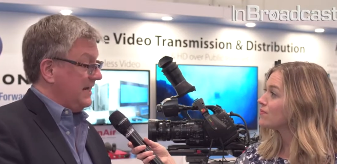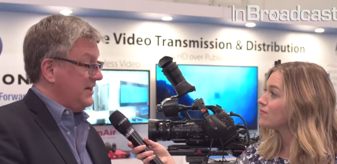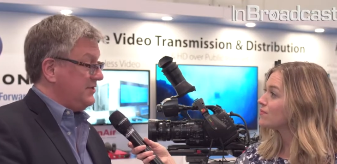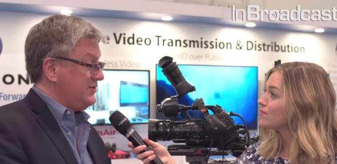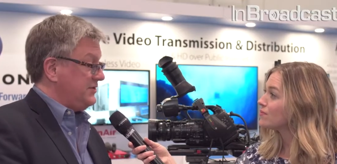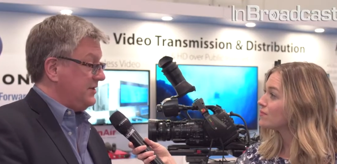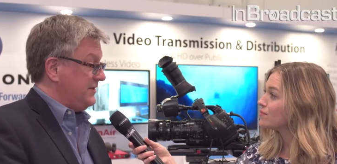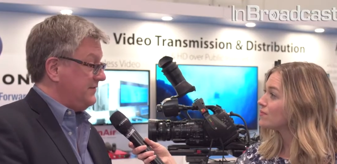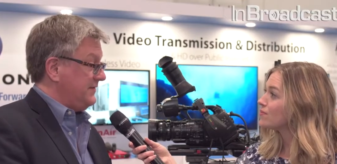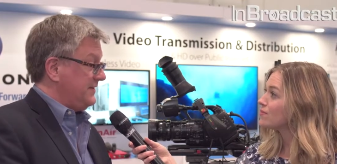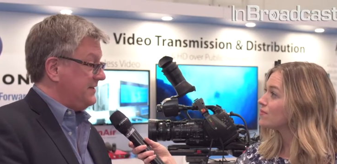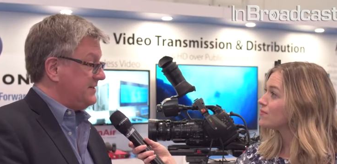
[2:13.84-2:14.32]

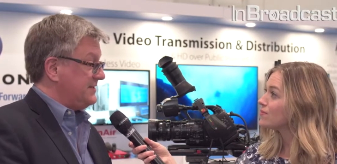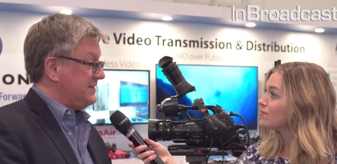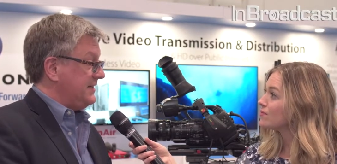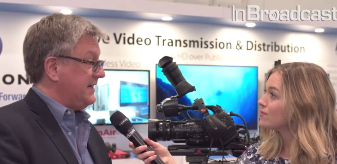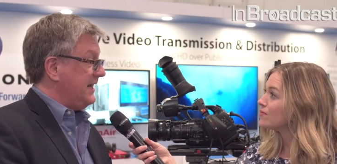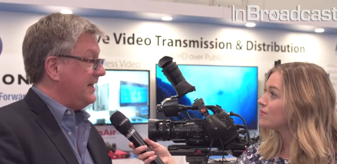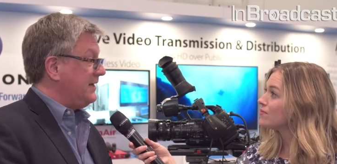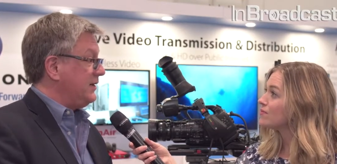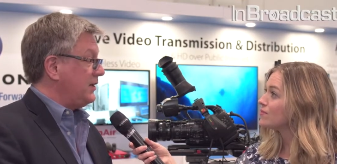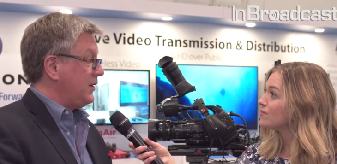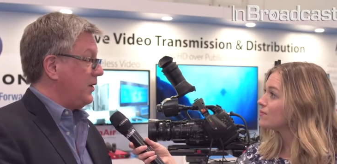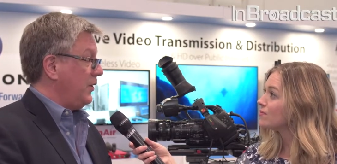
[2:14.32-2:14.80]

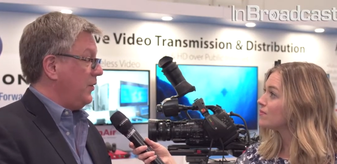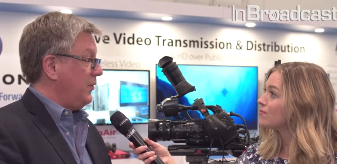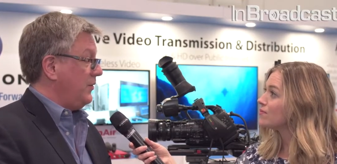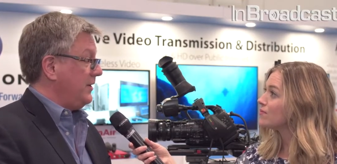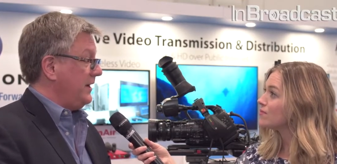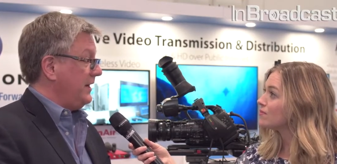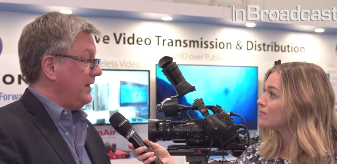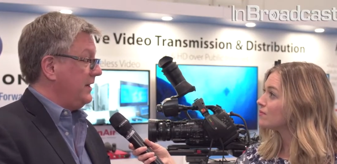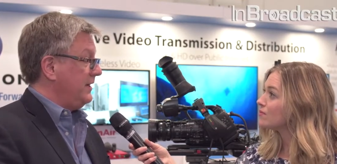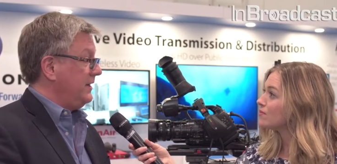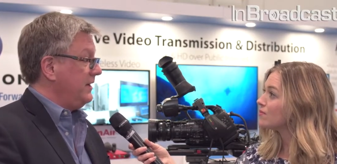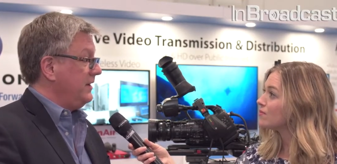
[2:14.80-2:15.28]
Speaker 1: HEVC
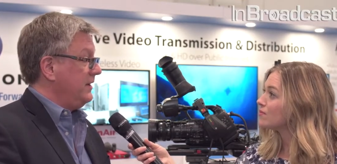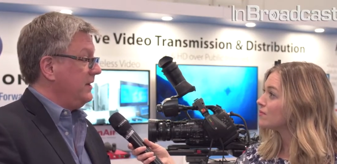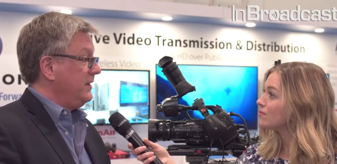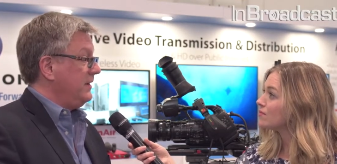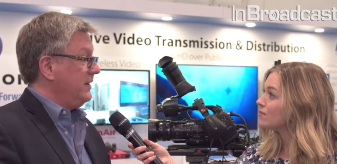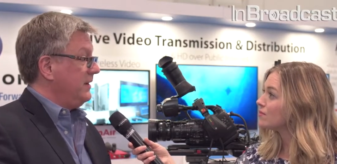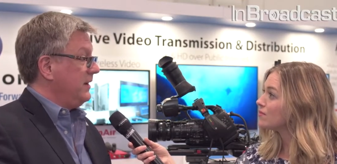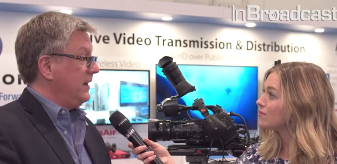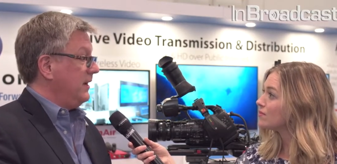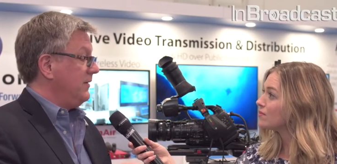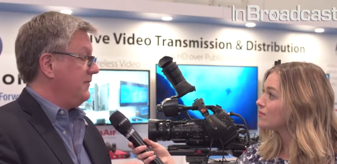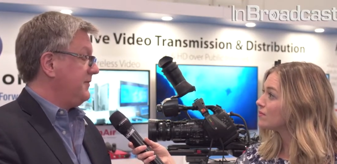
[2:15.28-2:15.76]
encoding
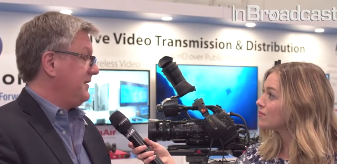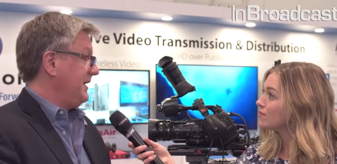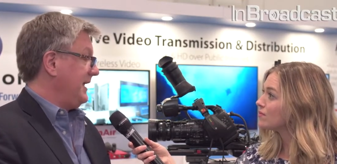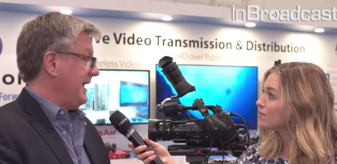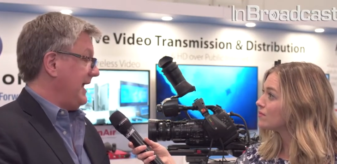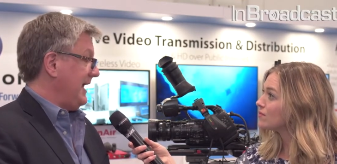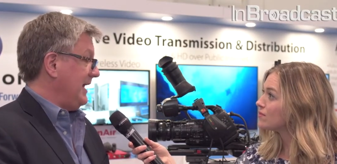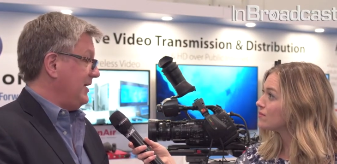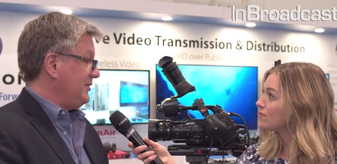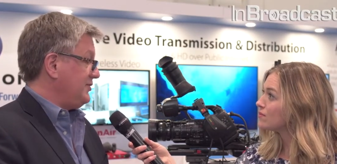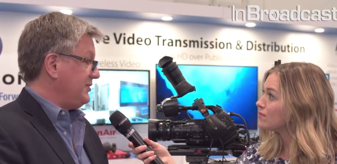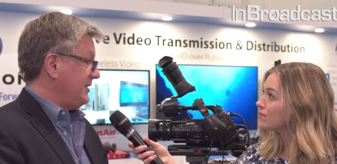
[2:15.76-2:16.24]
of the
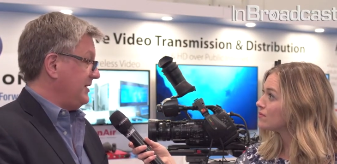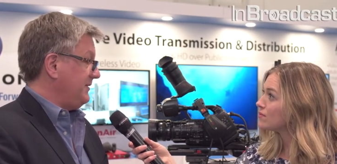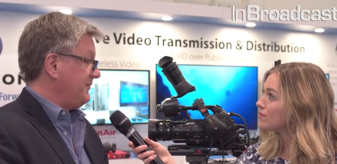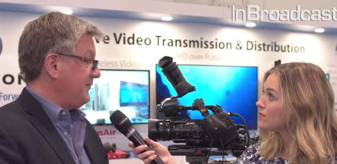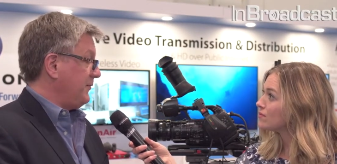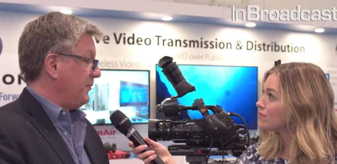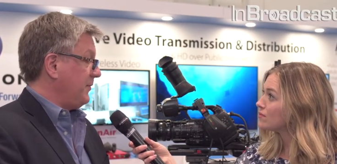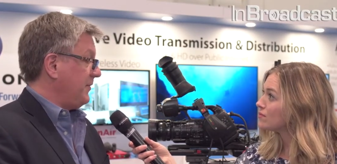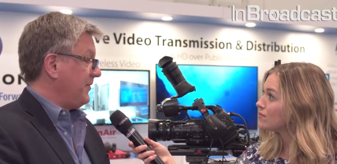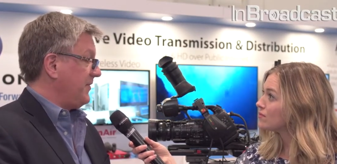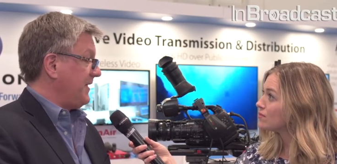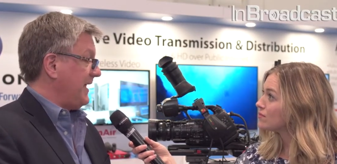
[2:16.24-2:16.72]

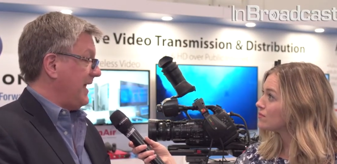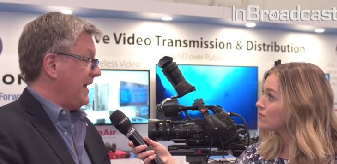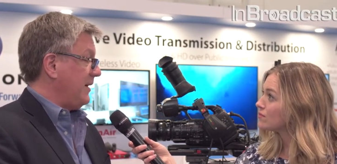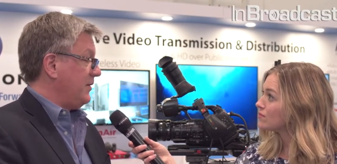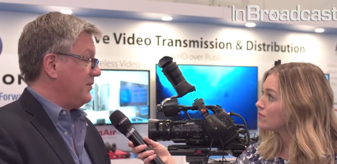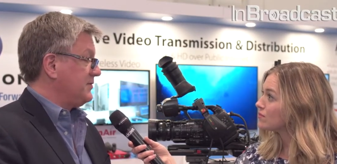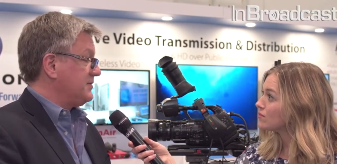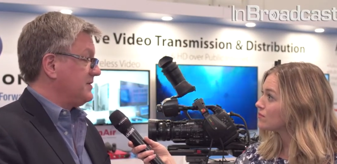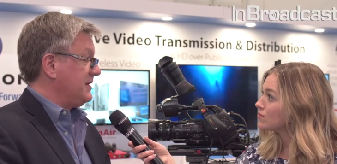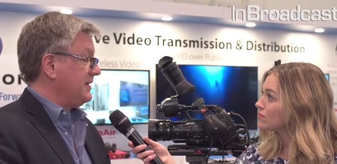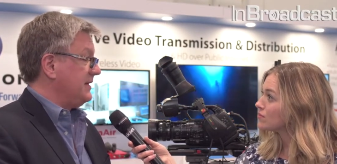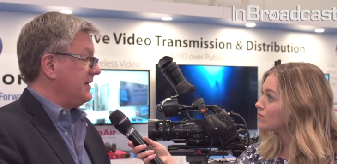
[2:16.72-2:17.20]

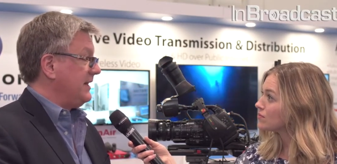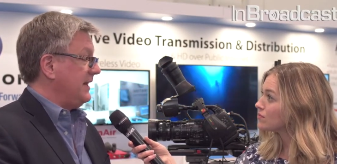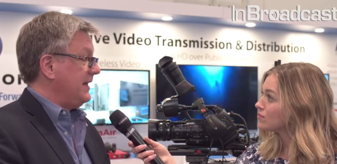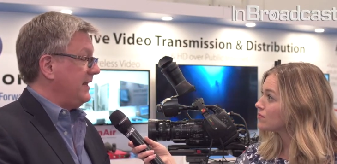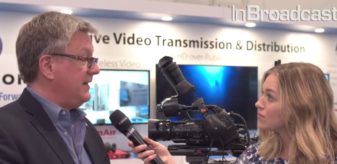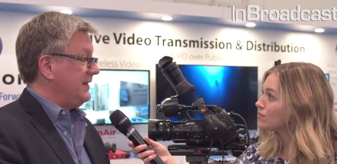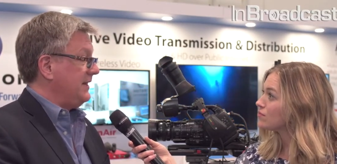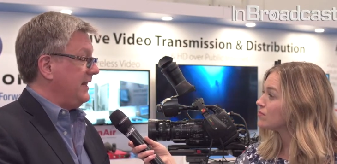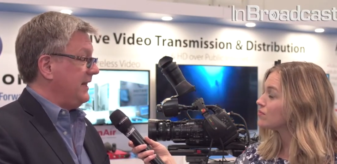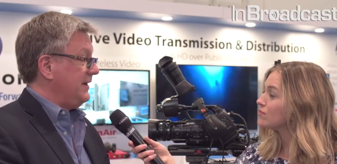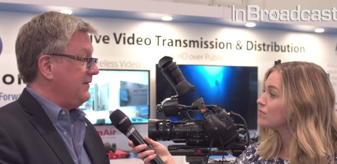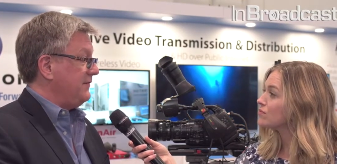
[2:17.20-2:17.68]
HE4000
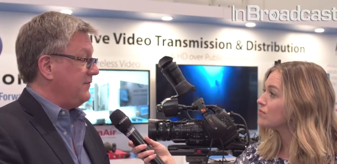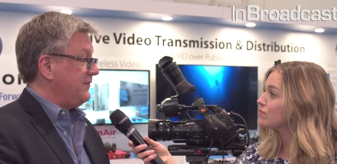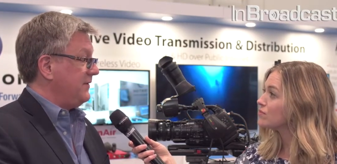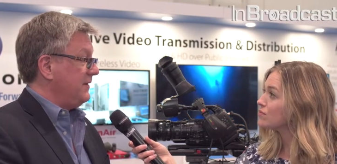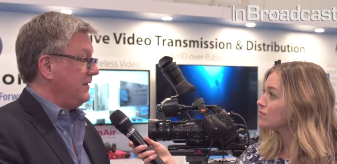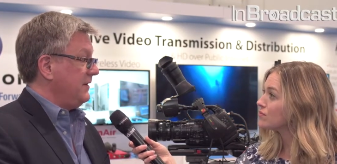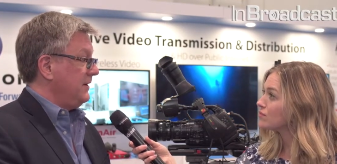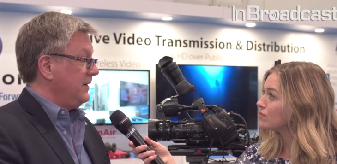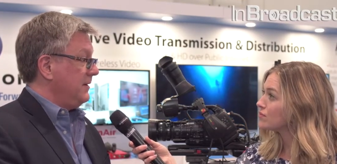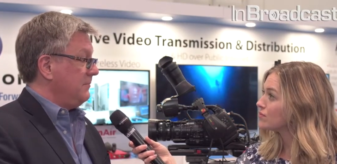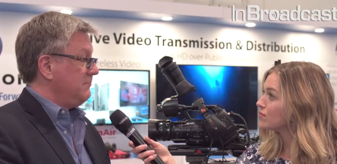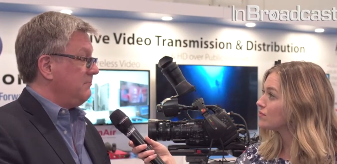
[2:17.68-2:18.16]
and they've
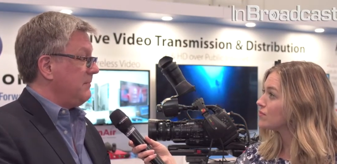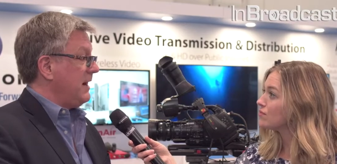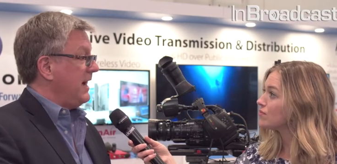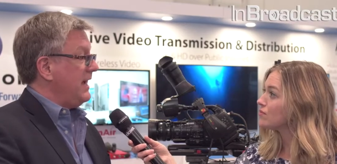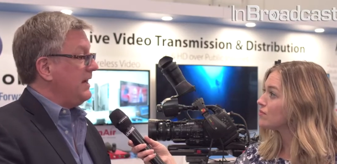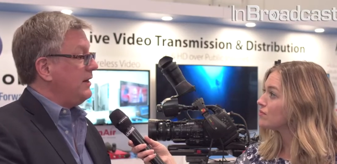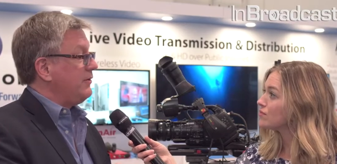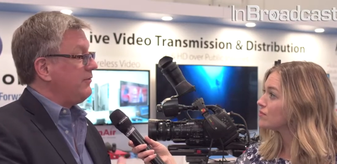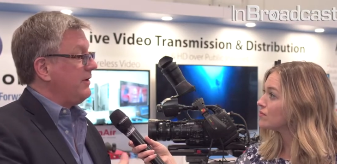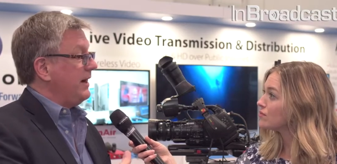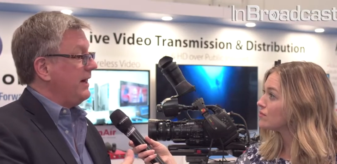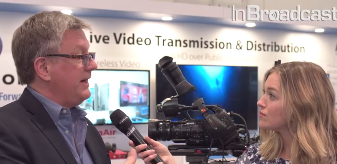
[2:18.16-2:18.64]

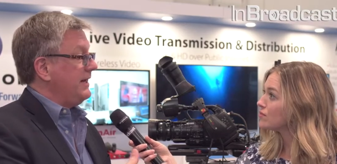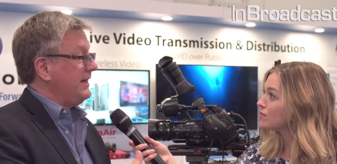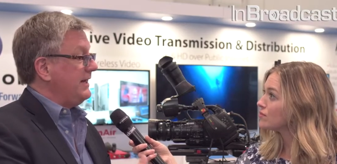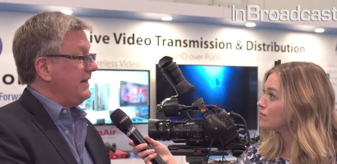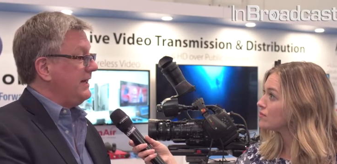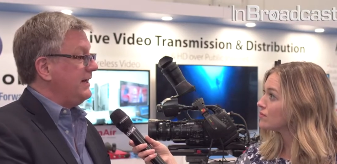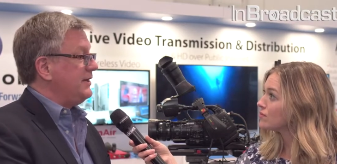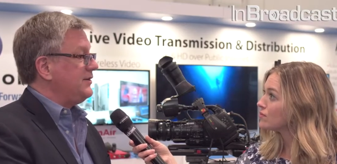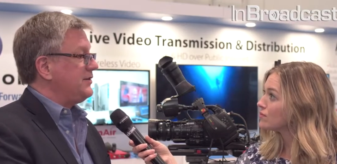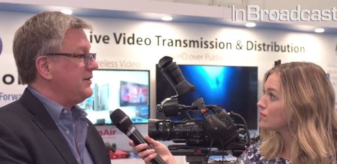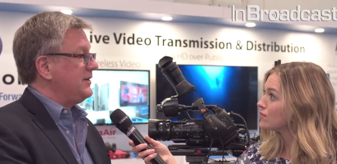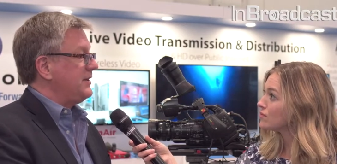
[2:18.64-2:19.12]

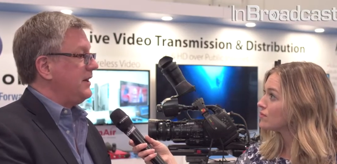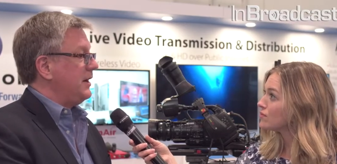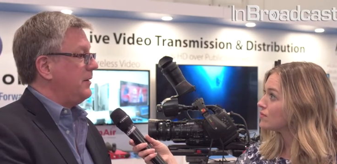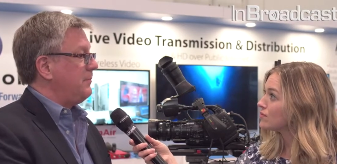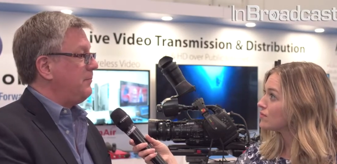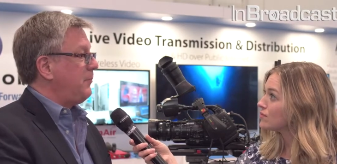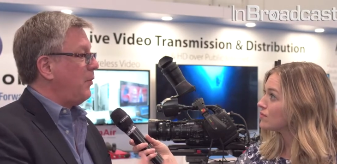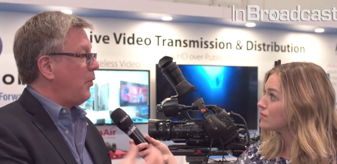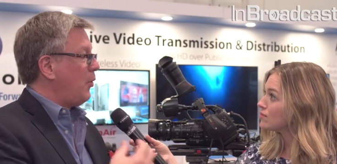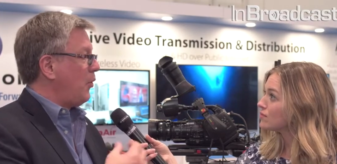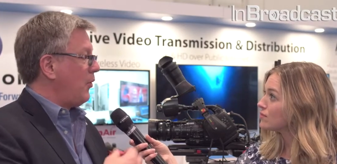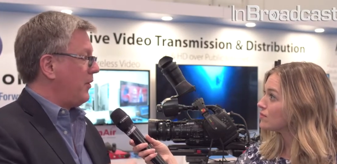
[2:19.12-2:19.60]
migrated into their
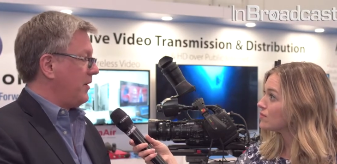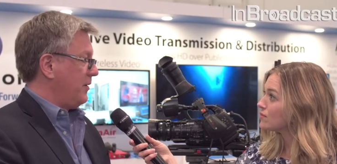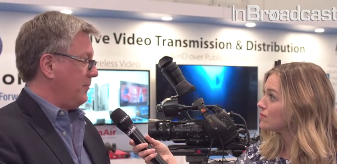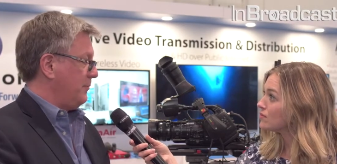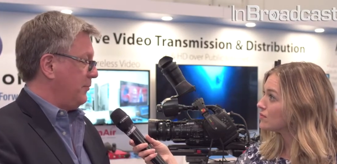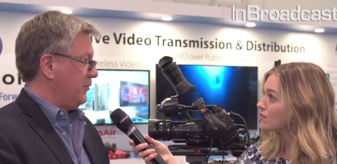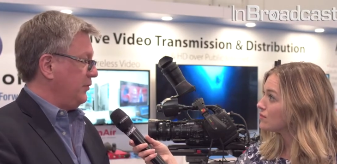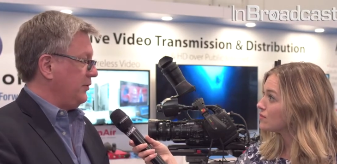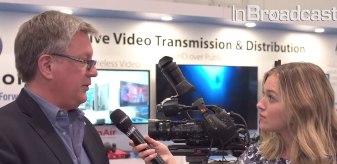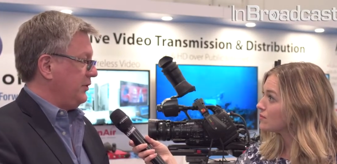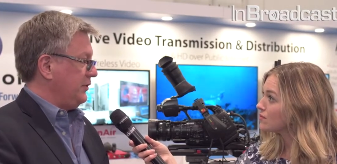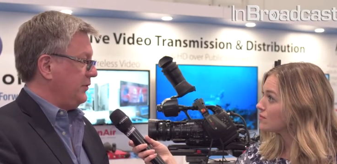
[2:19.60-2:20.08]

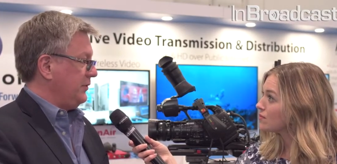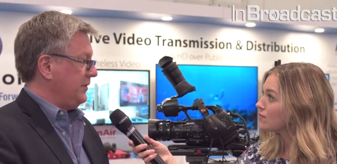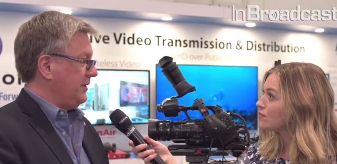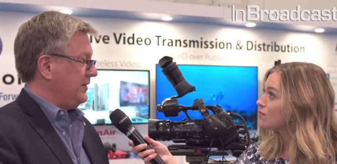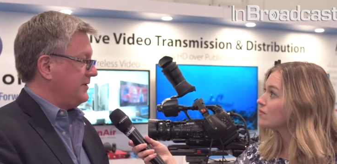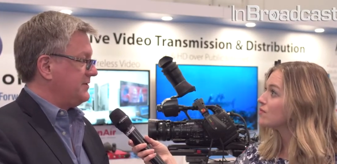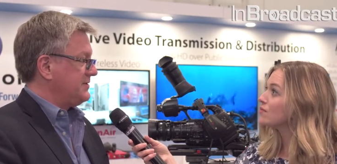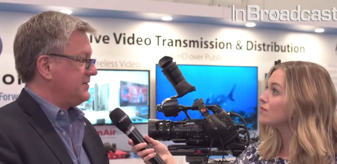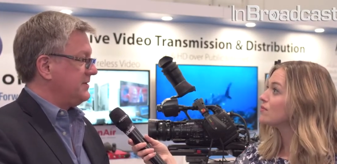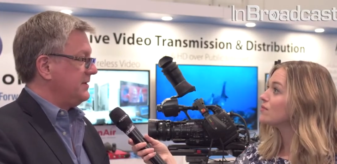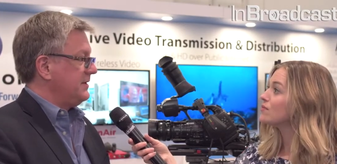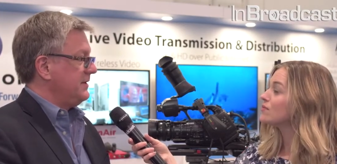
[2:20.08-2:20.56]
portable
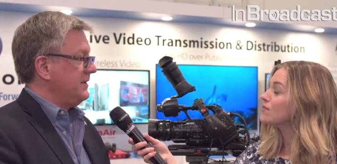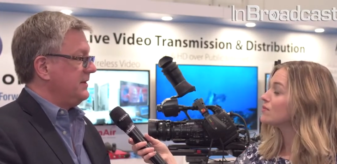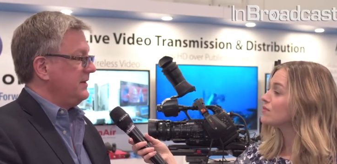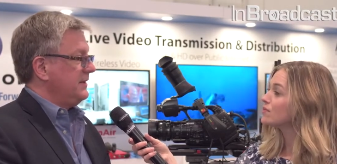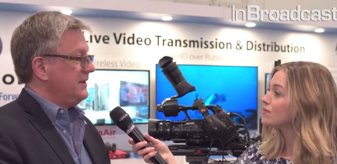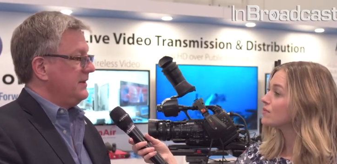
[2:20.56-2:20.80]
units.